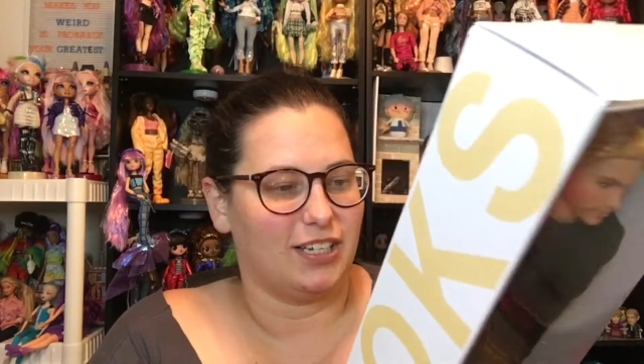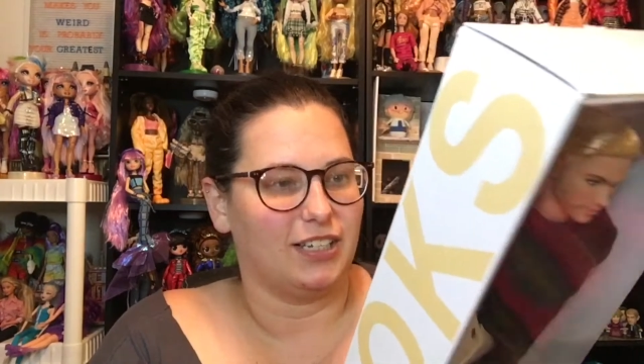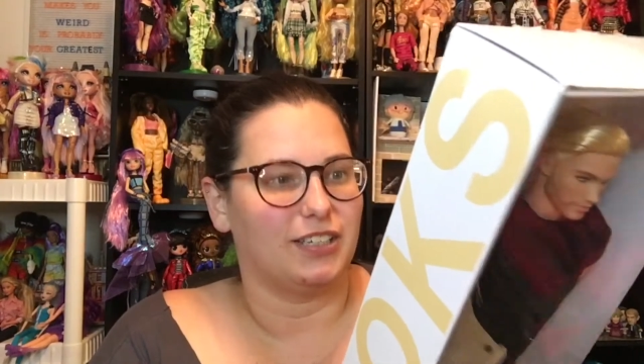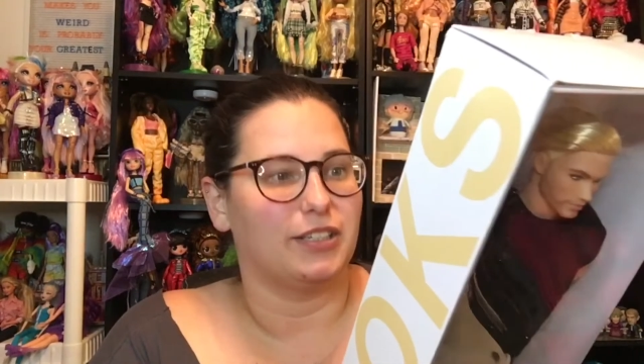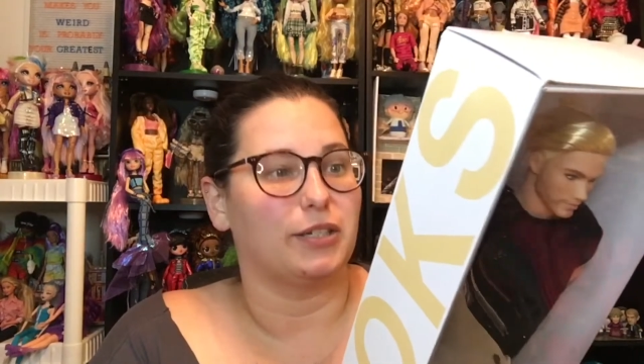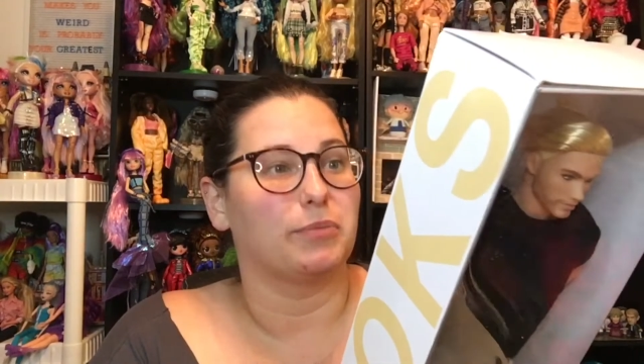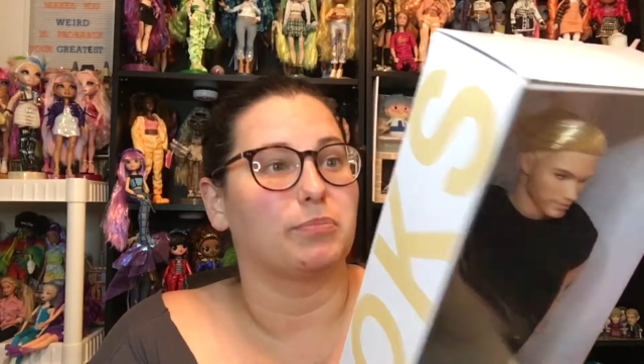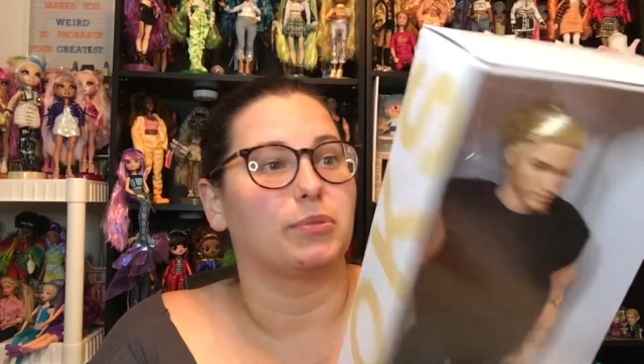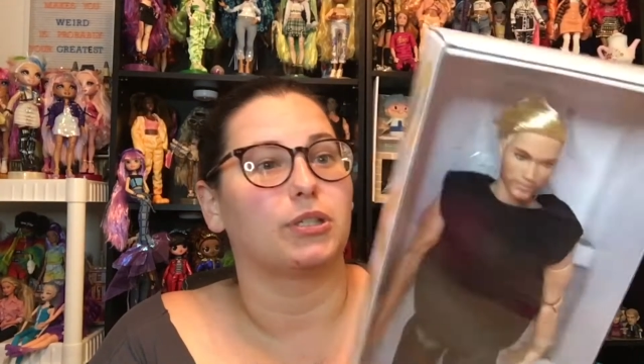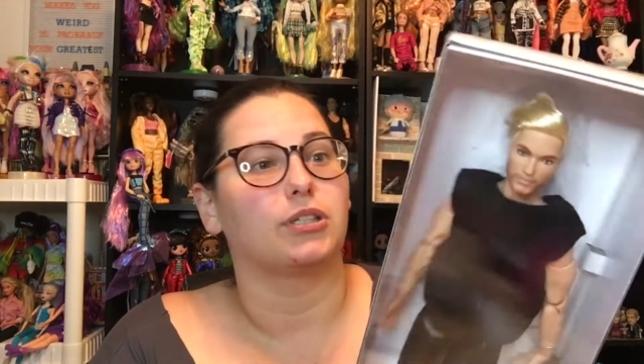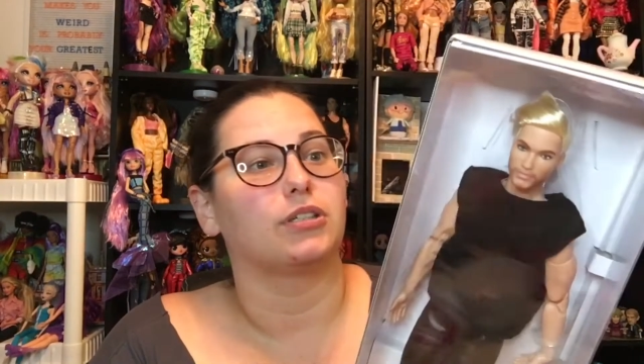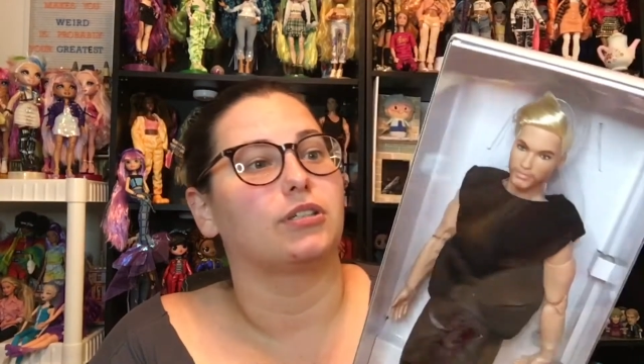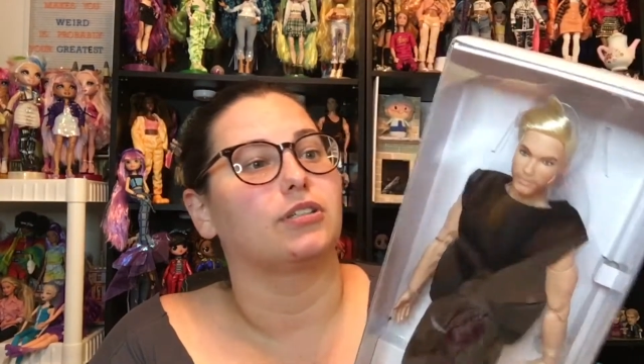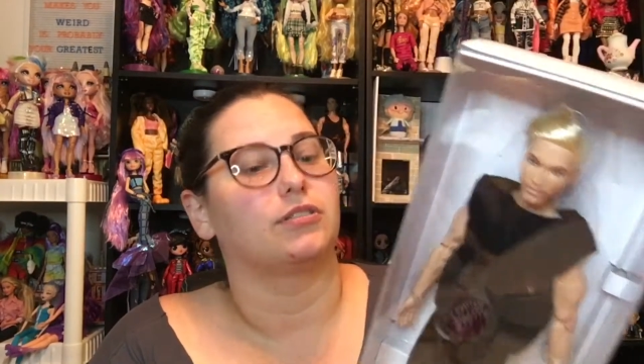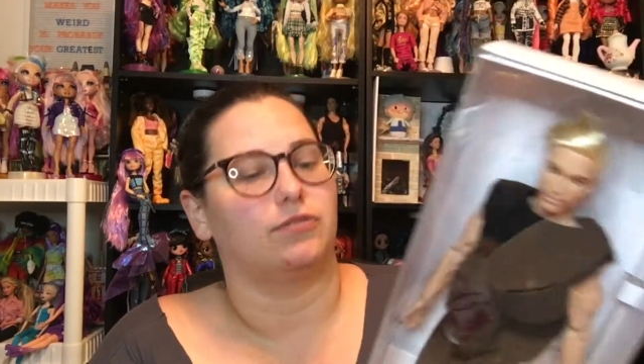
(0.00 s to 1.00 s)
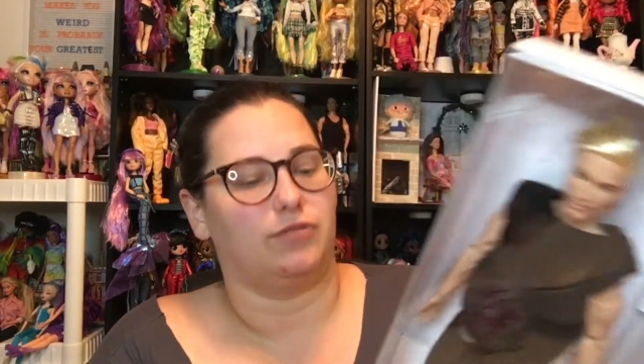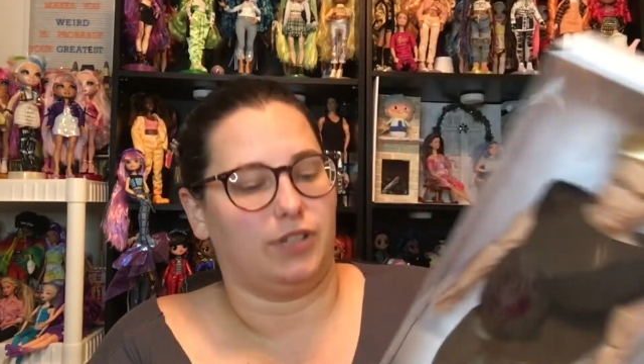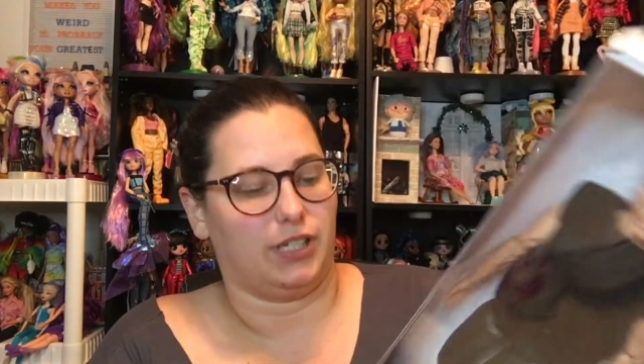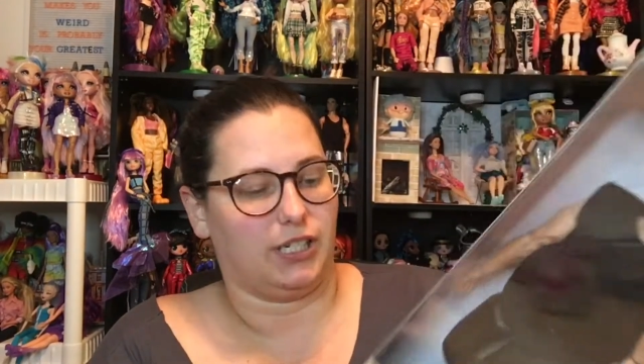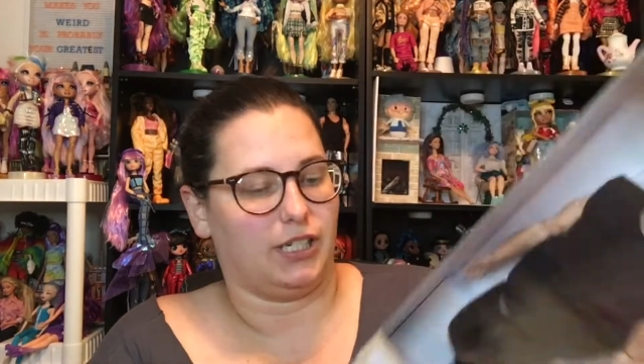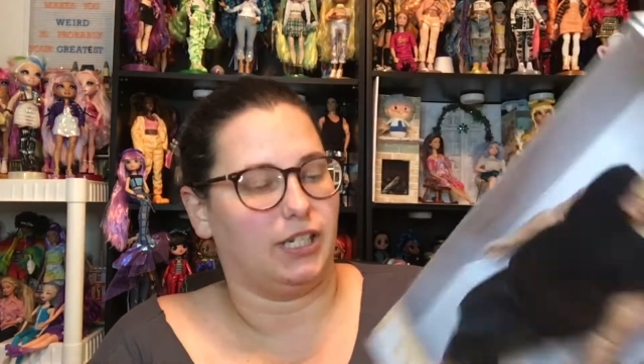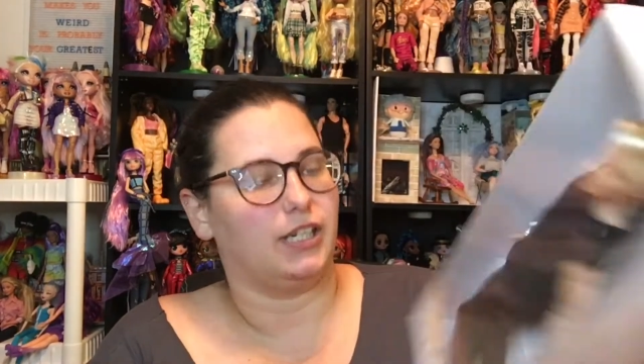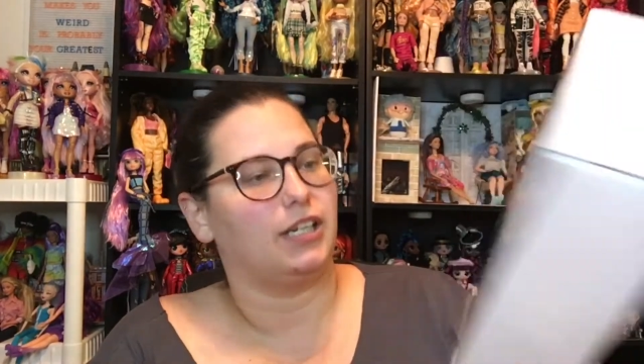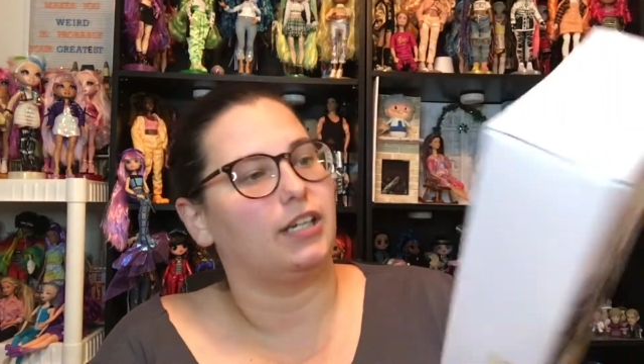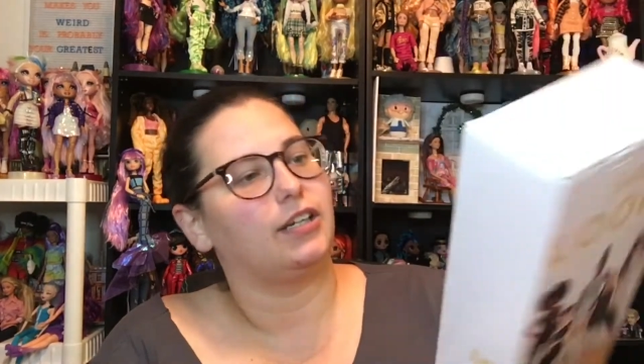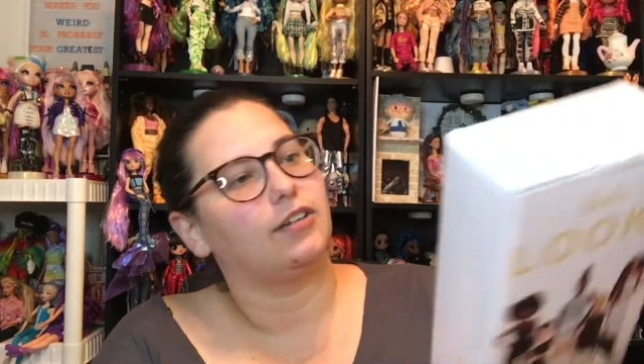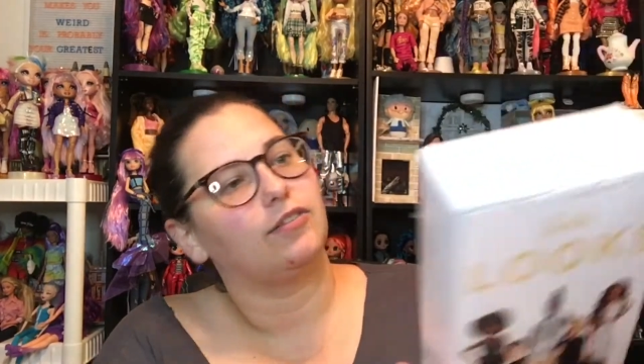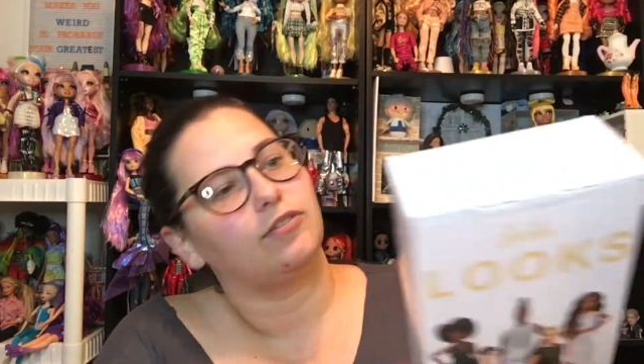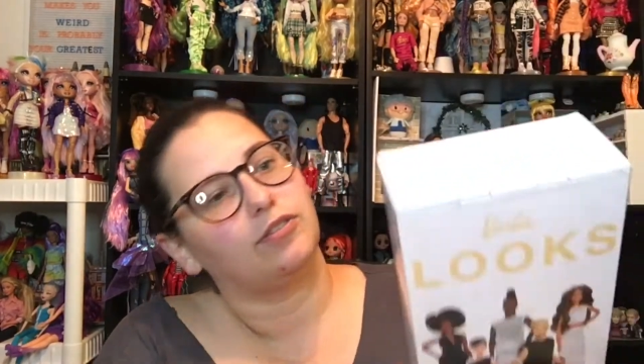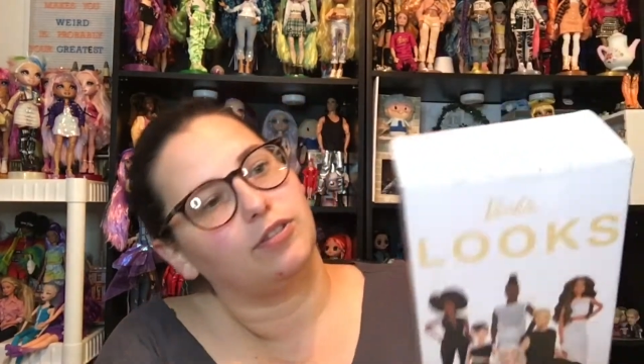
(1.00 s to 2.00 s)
number five.